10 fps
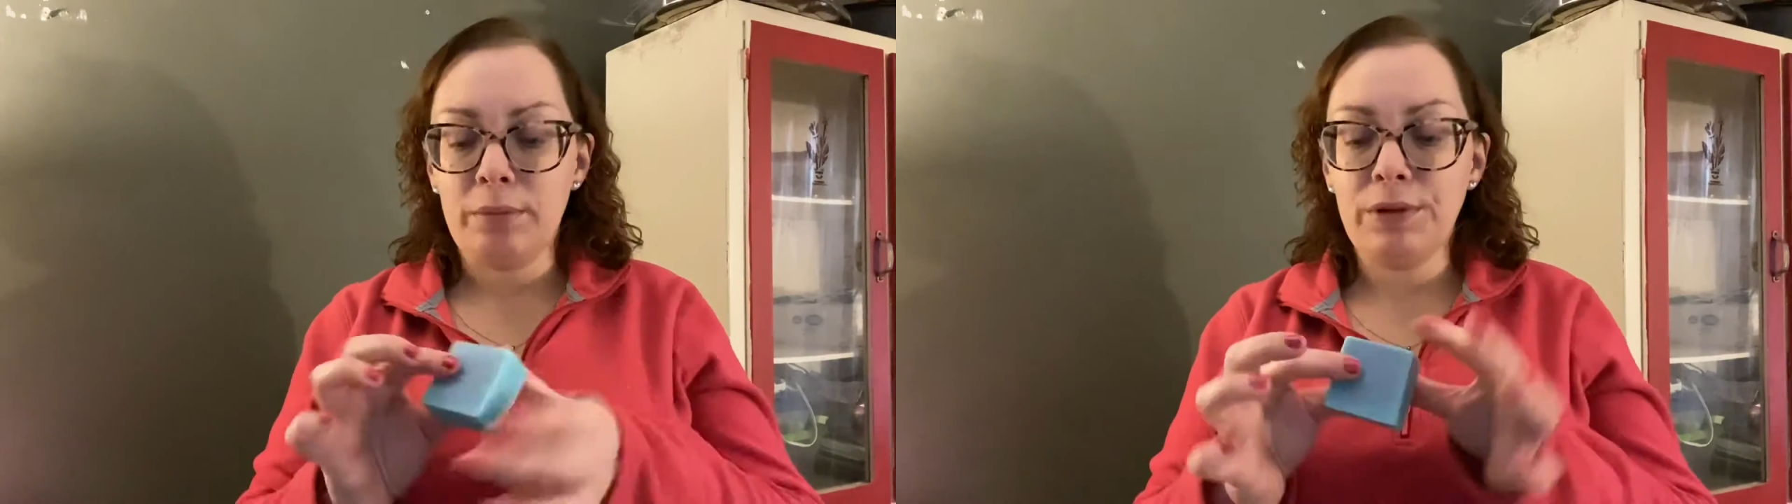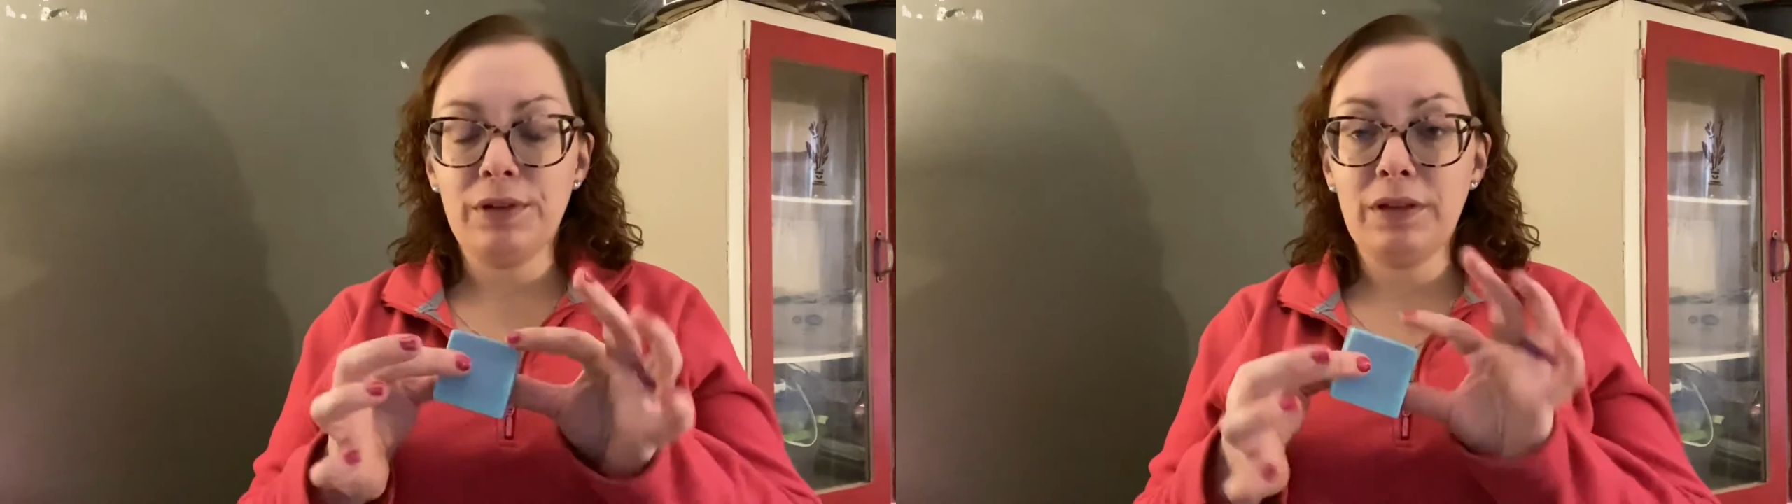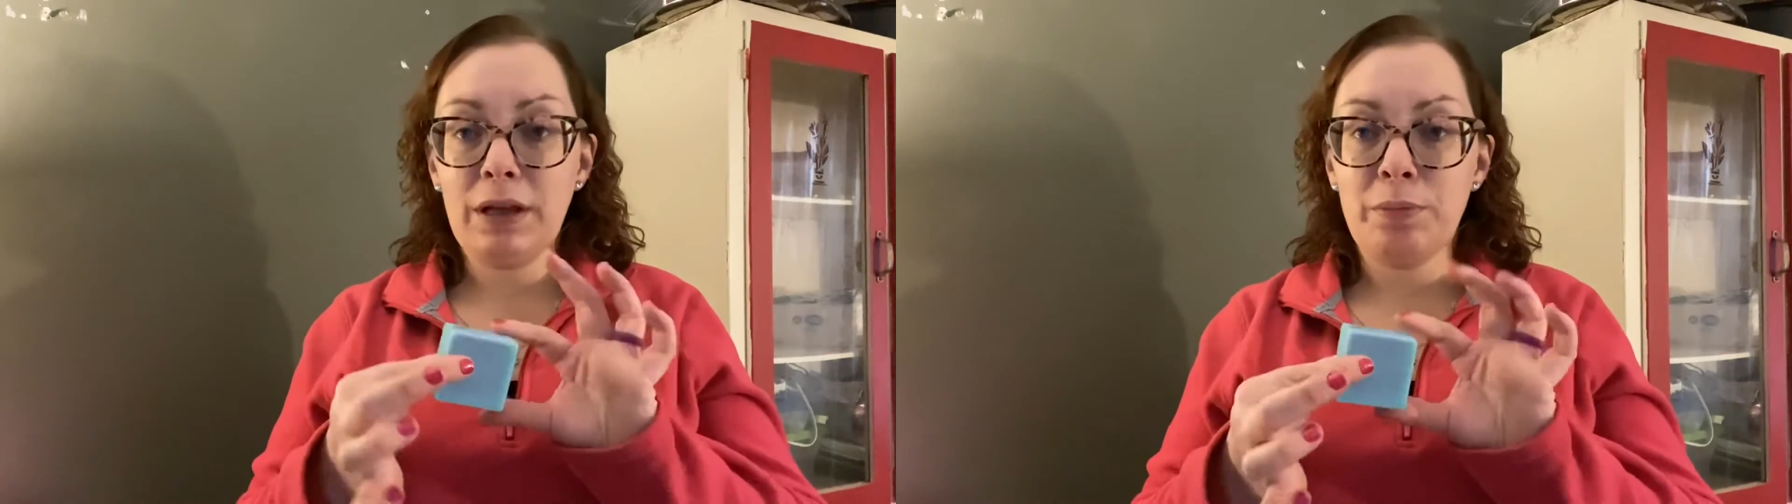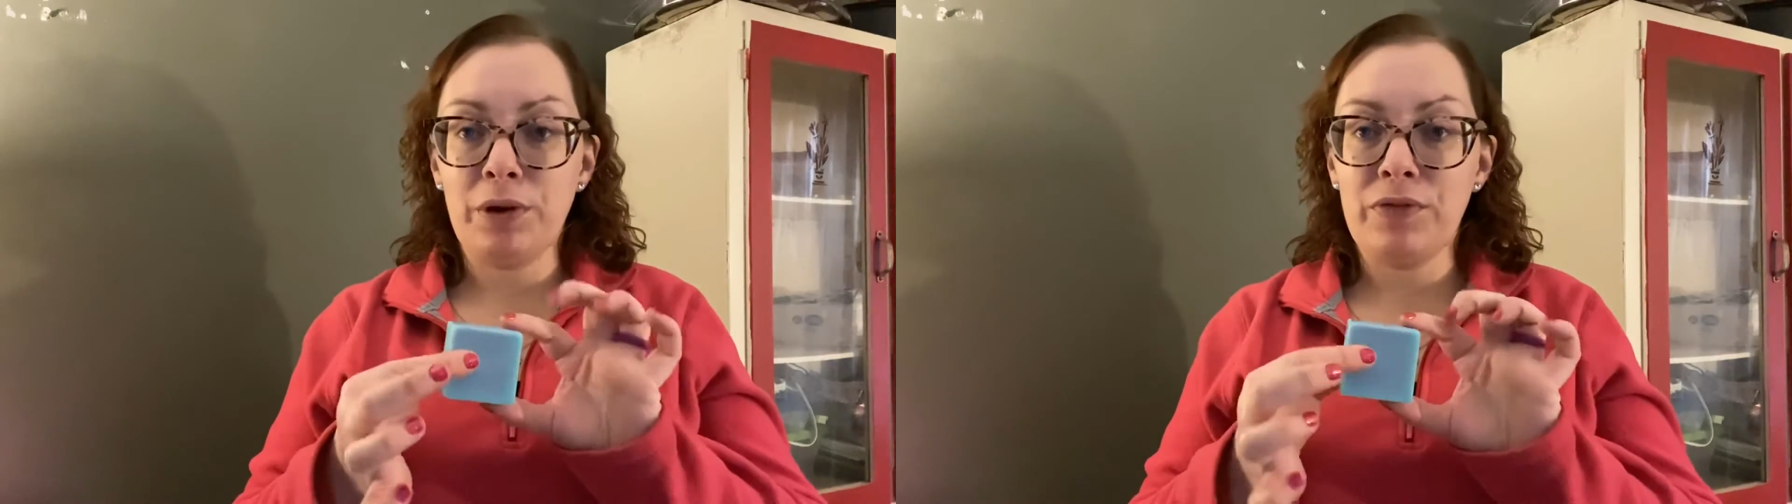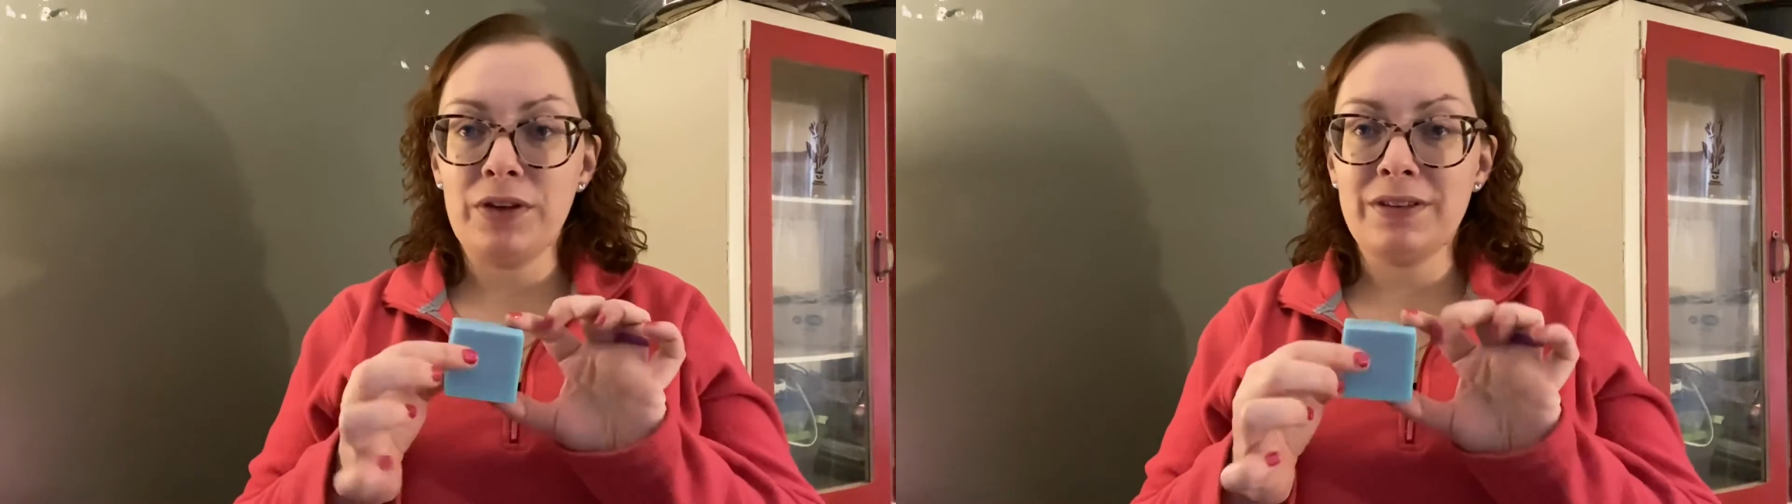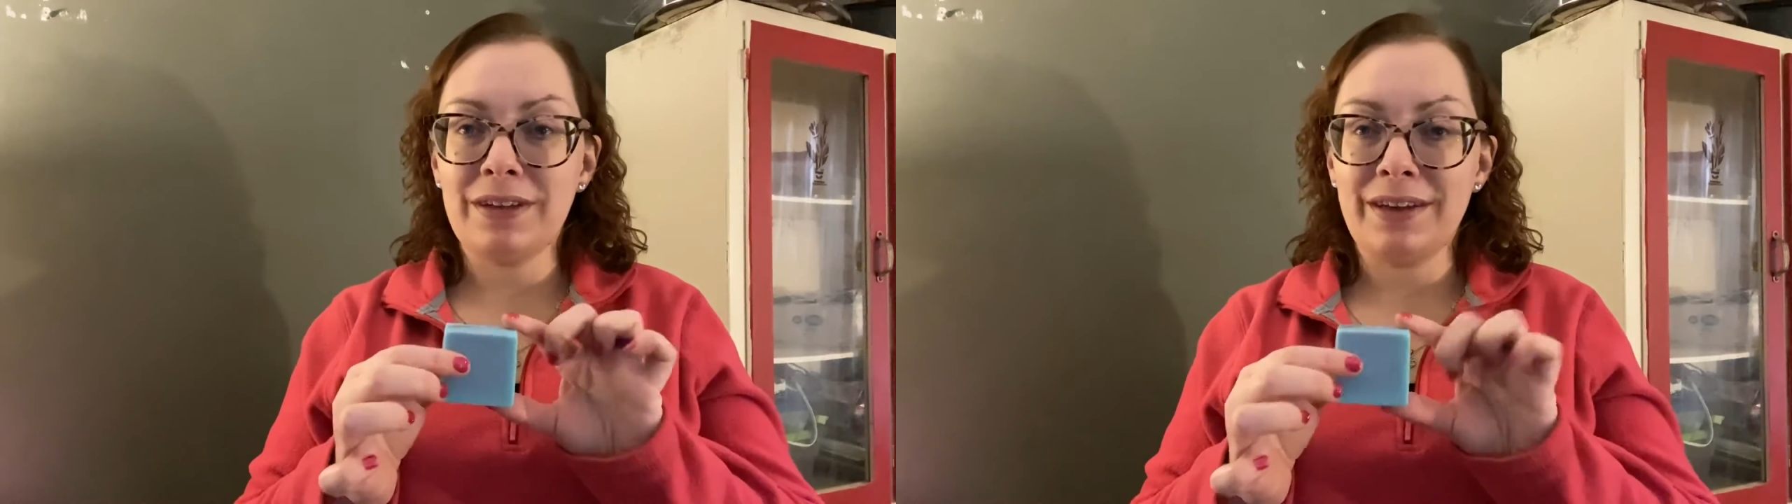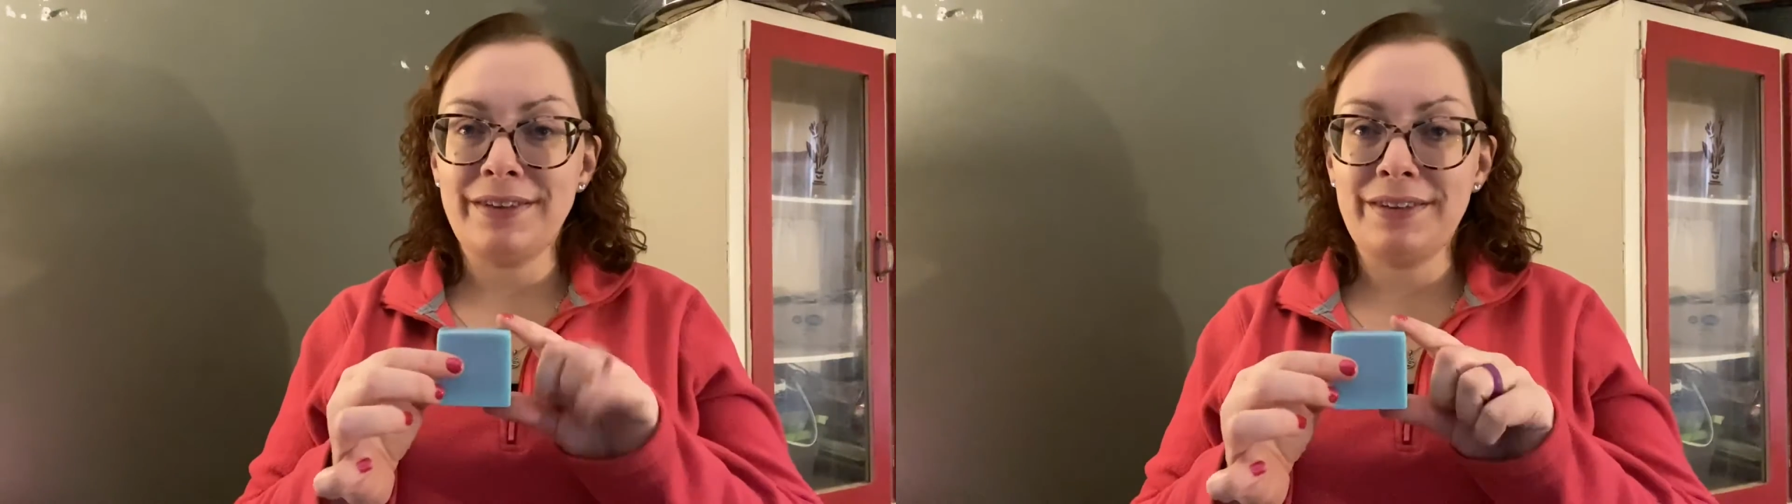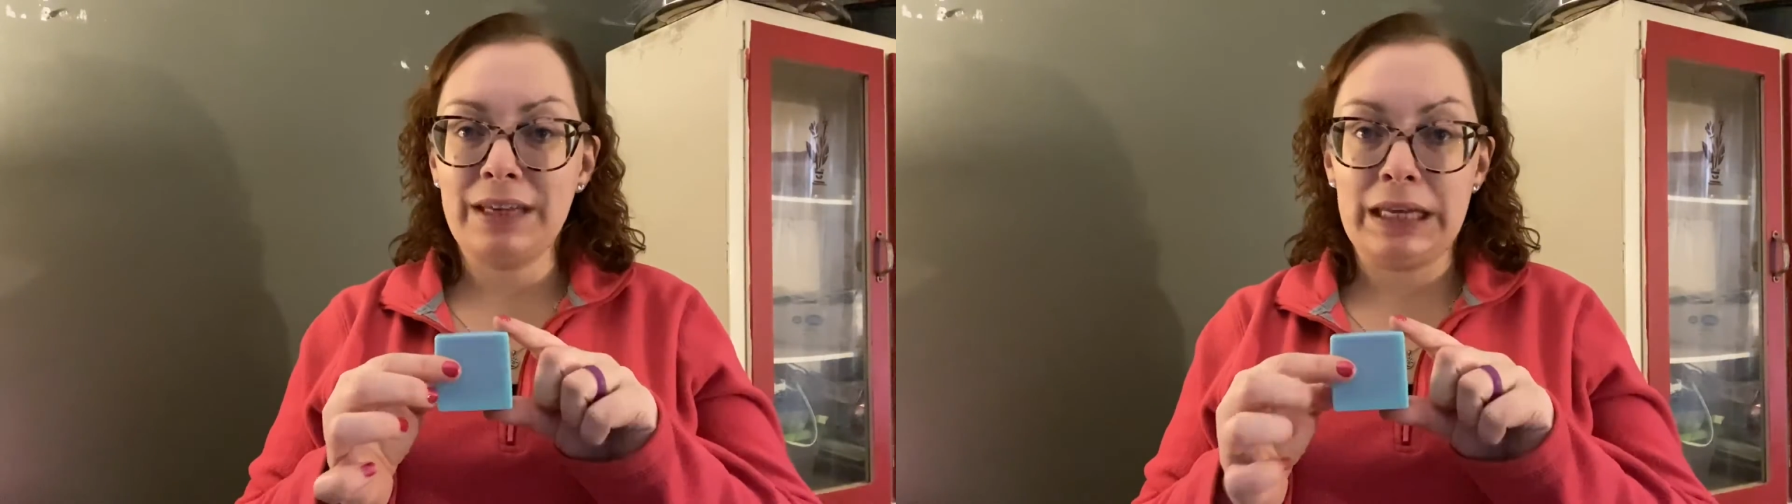This is like perfect
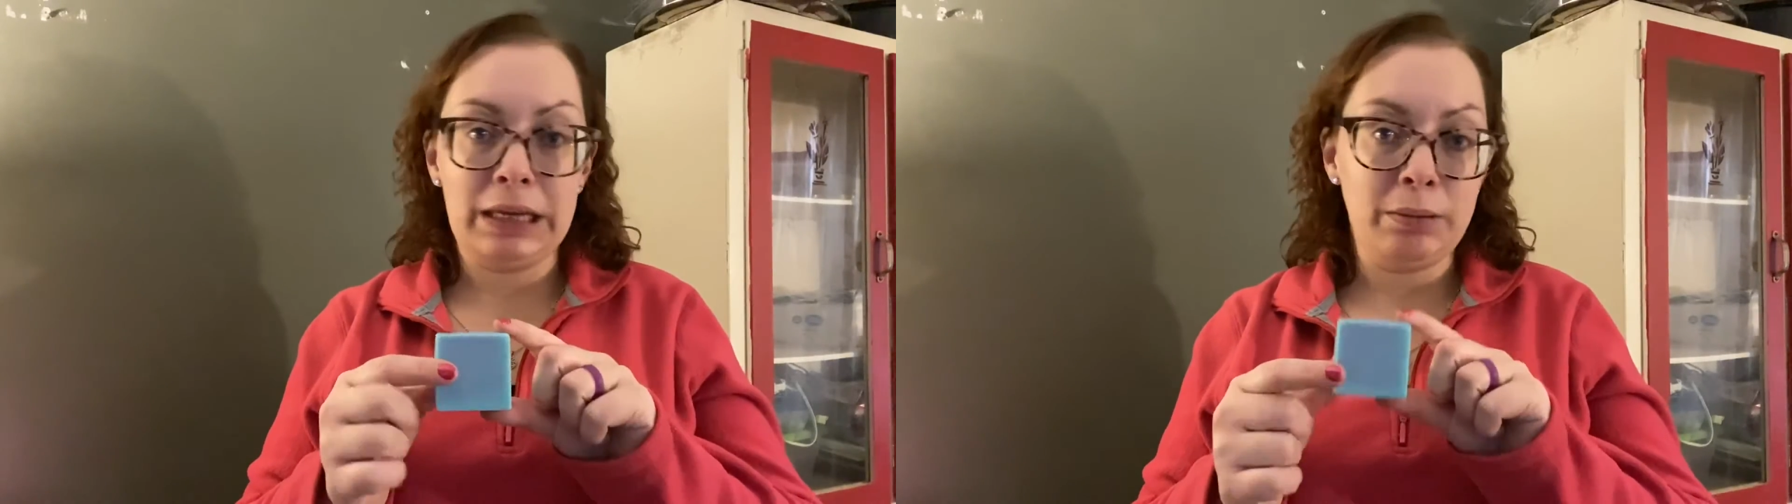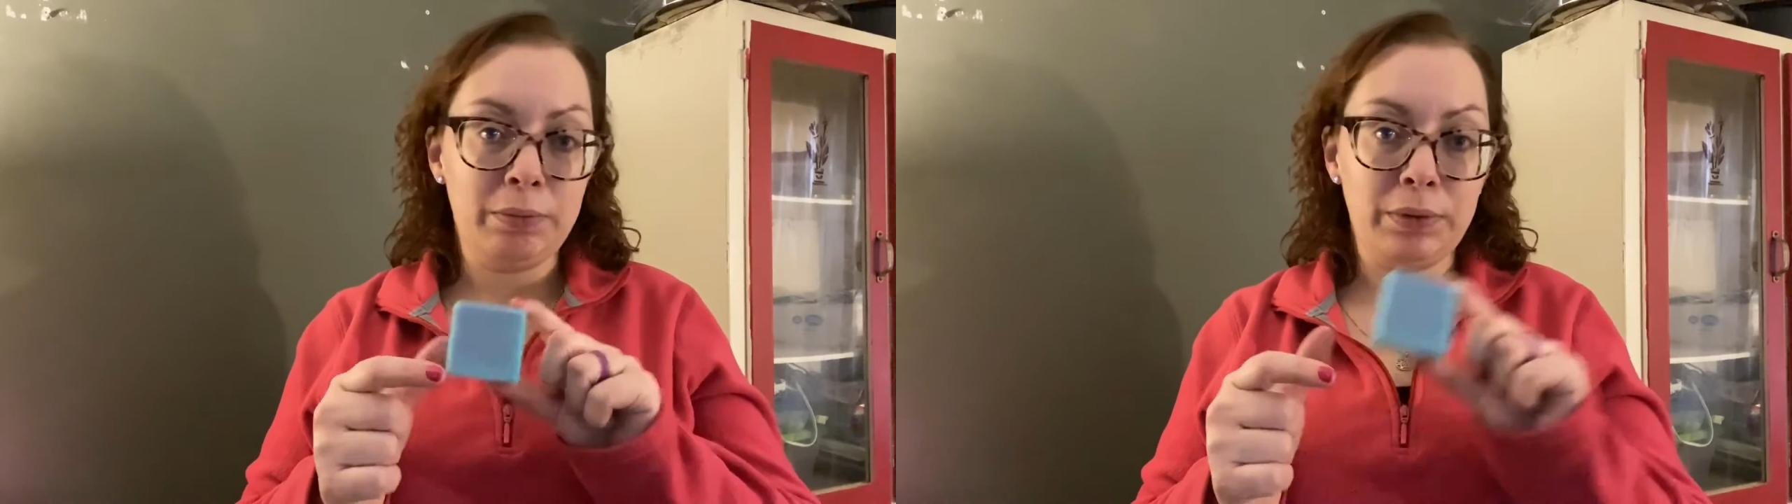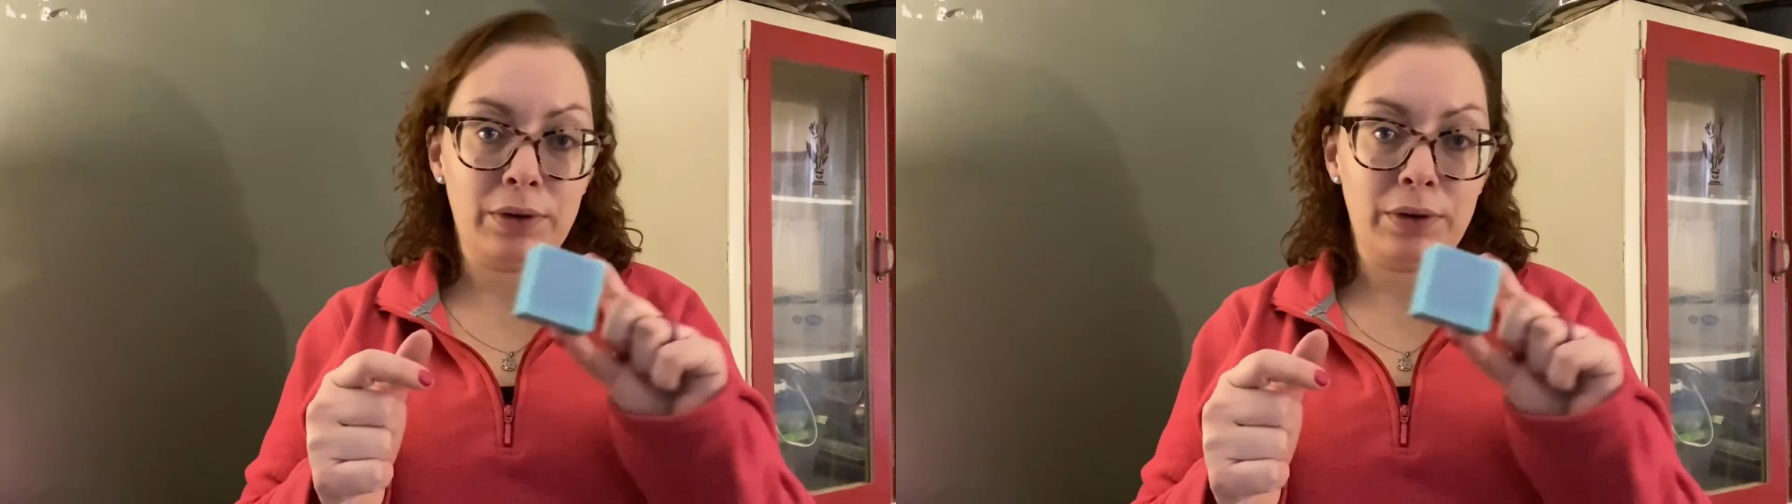size to keep